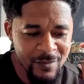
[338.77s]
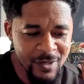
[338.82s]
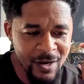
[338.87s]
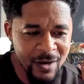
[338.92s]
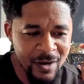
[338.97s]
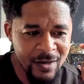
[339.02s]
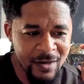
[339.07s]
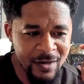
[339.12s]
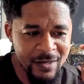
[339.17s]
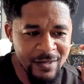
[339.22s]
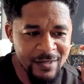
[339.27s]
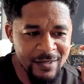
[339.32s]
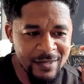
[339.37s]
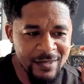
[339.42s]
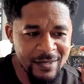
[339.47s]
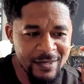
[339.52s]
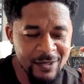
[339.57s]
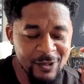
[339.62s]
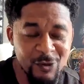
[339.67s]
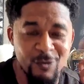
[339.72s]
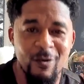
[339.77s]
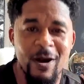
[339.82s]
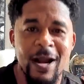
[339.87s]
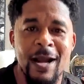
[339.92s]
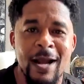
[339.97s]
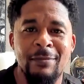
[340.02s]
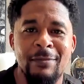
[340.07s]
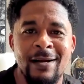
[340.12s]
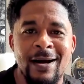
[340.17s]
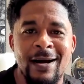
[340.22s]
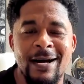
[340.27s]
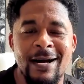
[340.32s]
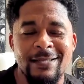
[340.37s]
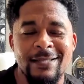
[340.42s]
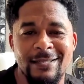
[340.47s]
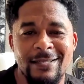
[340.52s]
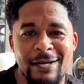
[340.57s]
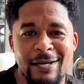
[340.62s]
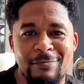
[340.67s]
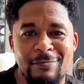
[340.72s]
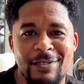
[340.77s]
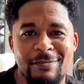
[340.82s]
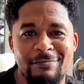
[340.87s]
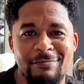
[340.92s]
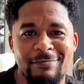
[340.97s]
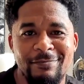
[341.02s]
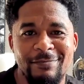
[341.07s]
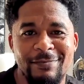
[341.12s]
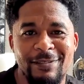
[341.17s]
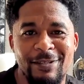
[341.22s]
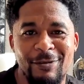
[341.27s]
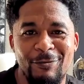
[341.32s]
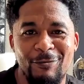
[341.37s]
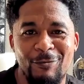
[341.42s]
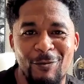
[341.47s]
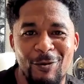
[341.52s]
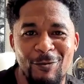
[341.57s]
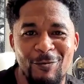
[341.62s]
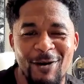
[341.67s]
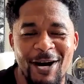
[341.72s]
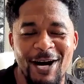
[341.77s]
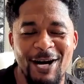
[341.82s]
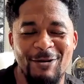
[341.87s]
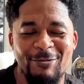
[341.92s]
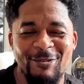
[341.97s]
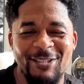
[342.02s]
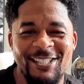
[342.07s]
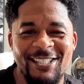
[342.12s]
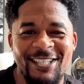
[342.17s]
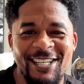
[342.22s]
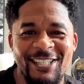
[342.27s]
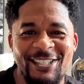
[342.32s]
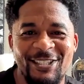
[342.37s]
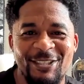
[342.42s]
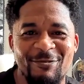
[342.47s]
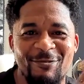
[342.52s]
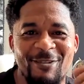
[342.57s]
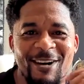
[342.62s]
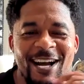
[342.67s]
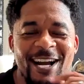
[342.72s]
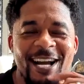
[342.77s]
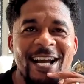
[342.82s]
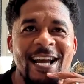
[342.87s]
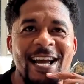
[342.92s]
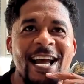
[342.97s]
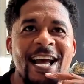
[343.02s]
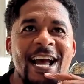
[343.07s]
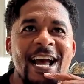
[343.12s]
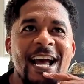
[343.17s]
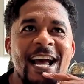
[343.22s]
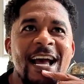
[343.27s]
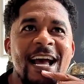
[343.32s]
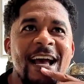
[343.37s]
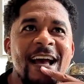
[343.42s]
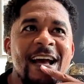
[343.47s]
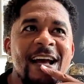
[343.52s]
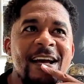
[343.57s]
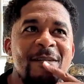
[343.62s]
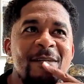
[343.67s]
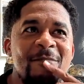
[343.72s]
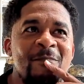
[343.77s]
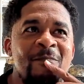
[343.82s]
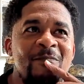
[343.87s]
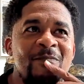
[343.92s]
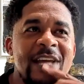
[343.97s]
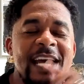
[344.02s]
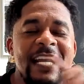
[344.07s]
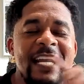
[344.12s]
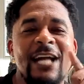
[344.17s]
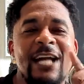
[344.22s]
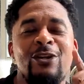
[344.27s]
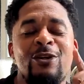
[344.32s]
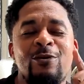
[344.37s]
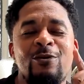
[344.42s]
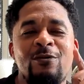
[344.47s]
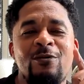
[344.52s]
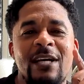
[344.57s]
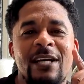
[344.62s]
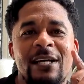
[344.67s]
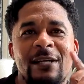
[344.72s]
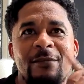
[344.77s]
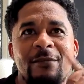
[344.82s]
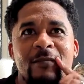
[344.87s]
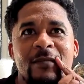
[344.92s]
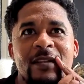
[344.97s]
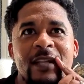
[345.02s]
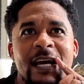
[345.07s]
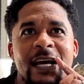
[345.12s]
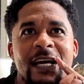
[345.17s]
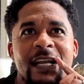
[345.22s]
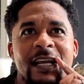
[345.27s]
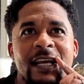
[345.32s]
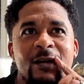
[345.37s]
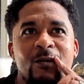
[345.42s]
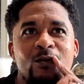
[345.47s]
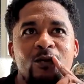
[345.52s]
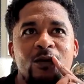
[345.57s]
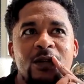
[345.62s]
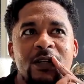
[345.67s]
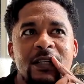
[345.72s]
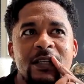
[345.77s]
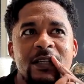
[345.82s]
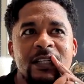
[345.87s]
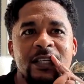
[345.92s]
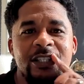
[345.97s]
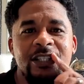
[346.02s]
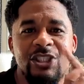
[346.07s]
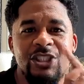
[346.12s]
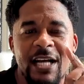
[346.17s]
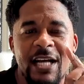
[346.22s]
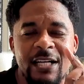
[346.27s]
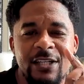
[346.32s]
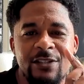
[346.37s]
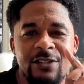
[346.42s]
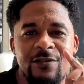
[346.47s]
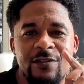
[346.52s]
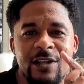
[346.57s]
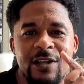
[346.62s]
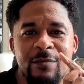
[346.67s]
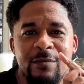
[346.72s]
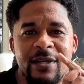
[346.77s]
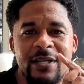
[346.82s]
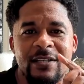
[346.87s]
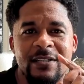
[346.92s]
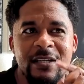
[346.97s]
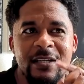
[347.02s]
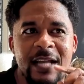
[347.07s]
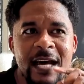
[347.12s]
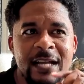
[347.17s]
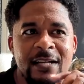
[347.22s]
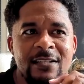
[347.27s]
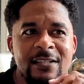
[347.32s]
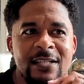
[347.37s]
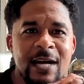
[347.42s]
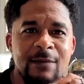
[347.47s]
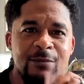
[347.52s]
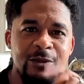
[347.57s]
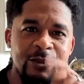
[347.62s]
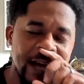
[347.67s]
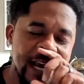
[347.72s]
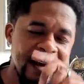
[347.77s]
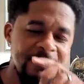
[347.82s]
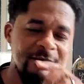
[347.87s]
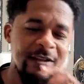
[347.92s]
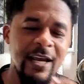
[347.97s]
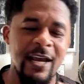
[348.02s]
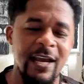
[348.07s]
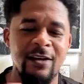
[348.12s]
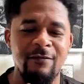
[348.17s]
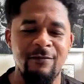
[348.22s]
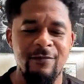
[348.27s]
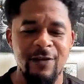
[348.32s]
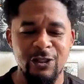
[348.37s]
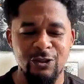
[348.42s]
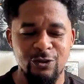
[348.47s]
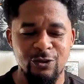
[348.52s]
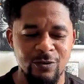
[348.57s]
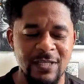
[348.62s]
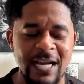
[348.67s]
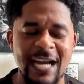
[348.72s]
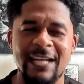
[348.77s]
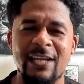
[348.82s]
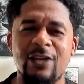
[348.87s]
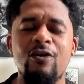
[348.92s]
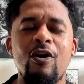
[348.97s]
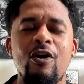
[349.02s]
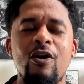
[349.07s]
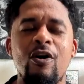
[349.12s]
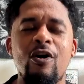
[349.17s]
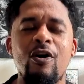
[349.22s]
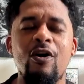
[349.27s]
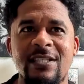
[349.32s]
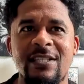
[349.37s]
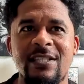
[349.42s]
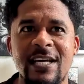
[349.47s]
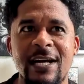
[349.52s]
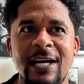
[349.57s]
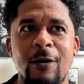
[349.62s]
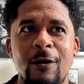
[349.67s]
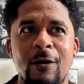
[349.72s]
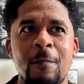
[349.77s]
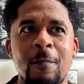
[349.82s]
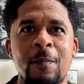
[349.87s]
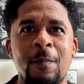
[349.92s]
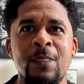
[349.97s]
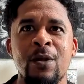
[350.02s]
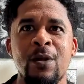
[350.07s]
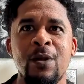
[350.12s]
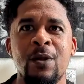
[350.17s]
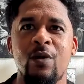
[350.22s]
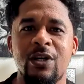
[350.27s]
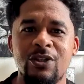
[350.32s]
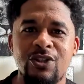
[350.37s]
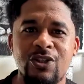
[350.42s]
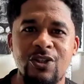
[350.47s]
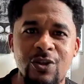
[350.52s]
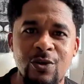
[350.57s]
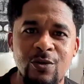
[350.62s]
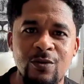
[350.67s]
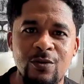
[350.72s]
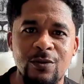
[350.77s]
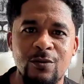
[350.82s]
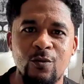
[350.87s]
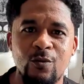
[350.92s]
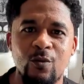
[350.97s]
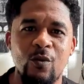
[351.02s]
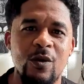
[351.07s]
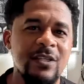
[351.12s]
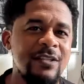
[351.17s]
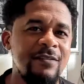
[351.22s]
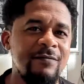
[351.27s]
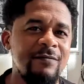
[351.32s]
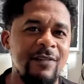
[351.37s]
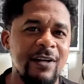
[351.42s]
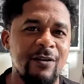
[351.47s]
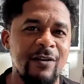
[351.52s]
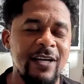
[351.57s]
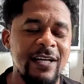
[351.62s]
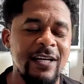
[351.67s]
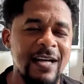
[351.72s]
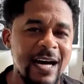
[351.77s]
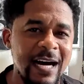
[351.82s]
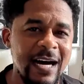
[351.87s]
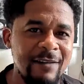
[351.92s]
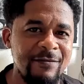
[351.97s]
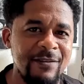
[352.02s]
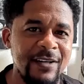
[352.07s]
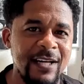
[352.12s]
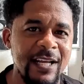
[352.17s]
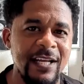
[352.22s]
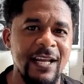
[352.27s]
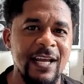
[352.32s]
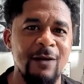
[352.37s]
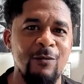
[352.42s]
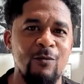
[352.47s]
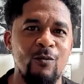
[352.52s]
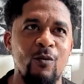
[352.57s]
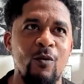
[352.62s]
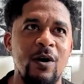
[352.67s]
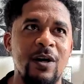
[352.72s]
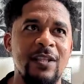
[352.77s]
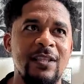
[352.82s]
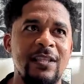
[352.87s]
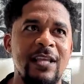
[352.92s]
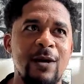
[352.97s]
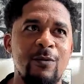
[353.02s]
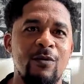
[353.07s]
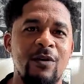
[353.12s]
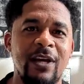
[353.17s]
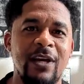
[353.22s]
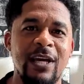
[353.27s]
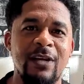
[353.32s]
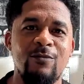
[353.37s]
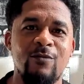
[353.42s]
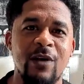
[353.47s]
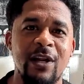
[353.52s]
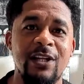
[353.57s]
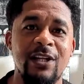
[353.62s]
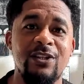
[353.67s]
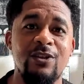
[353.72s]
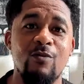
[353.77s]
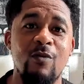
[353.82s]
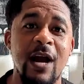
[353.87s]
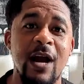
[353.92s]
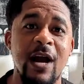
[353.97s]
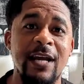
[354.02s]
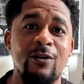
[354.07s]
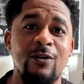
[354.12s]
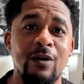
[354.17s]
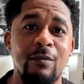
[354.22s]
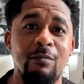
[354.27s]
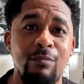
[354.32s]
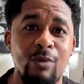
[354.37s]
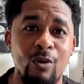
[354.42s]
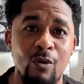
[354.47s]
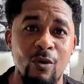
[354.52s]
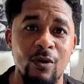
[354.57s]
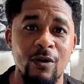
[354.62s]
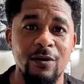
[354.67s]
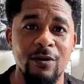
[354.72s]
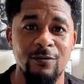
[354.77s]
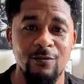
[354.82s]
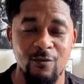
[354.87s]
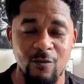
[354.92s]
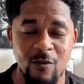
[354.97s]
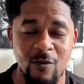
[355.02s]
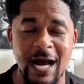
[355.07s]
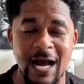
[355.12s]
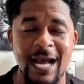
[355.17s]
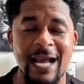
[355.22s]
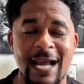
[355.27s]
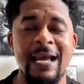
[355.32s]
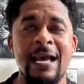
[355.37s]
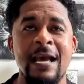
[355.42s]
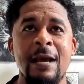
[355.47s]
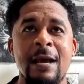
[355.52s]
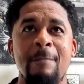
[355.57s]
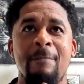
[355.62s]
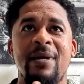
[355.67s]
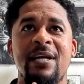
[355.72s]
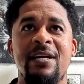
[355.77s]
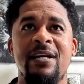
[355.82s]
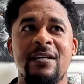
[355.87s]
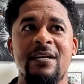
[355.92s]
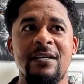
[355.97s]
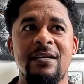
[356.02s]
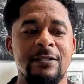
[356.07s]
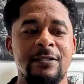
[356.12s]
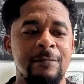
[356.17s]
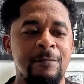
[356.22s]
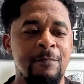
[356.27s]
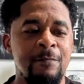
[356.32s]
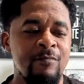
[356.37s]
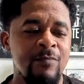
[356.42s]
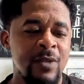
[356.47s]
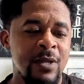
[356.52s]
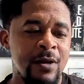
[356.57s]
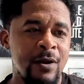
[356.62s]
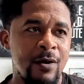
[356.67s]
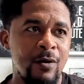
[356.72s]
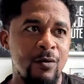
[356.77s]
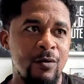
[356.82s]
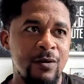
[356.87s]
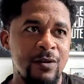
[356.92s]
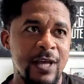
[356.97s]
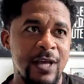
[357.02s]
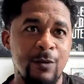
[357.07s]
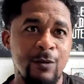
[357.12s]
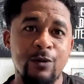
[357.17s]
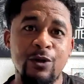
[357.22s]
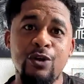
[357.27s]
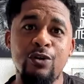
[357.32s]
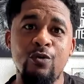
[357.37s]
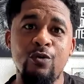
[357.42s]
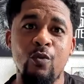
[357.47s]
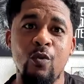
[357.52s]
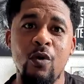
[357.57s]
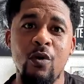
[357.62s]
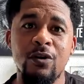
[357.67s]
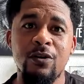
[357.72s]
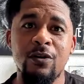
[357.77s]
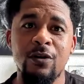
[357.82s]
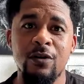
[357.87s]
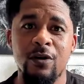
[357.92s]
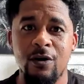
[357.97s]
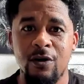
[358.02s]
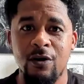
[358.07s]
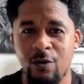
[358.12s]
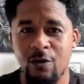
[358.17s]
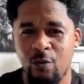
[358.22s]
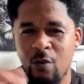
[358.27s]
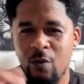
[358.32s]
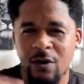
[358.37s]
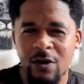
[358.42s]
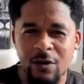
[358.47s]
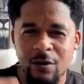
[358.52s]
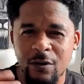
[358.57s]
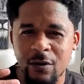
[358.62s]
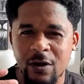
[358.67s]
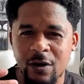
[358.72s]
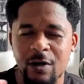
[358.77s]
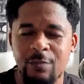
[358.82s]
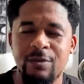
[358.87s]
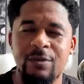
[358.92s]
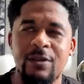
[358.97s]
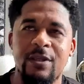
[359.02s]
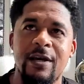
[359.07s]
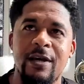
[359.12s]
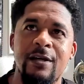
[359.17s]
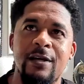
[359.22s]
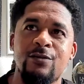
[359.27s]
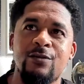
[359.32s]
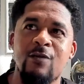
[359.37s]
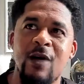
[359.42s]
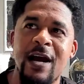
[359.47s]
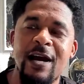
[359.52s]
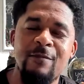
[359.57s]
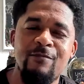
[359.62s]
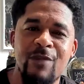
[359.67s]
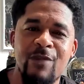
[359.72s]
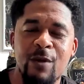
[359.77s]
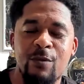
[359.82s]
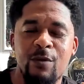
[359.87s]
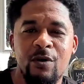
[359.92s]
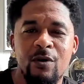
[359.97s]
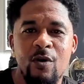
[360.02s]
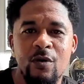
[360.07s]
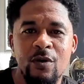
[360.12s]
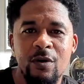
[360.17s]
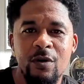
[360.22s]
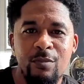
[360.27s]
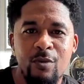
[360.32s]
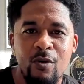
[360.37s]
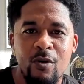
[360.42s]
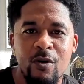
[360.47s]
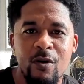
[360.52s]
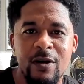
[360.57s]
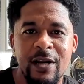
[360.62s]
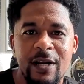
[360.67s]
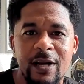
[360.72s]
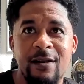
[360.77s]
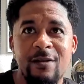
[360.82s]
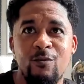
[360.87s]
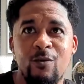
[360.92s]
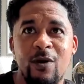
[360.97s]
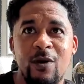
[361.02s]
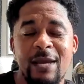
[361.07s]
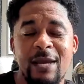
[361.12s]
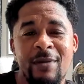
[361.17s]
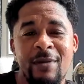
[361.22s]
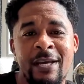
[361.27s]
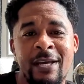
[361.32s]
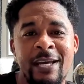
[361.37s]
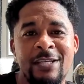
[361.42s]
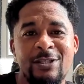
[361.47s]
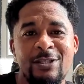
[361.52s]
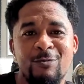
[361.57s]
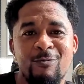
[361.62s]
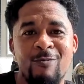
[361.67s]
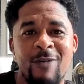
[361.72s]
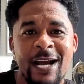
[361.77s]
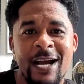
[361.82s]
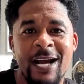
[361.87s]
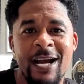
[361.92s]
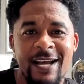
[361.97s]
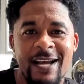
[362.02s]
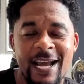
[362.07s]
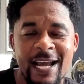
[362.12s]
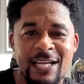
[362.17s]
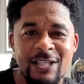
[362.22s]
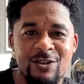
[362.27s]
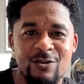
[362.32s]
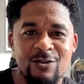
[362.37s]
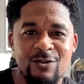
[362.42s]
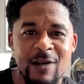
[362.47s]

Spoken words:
grab the concepts of what I was teaching, right? And I knew that it was a challenge for them because a lot of times you have the individuals. I can always tell when a student wasn't very confident in what they were getting ready to write on the board, right? Because they would do one or a couple things, right? They would go on the board, and when they began to write the answer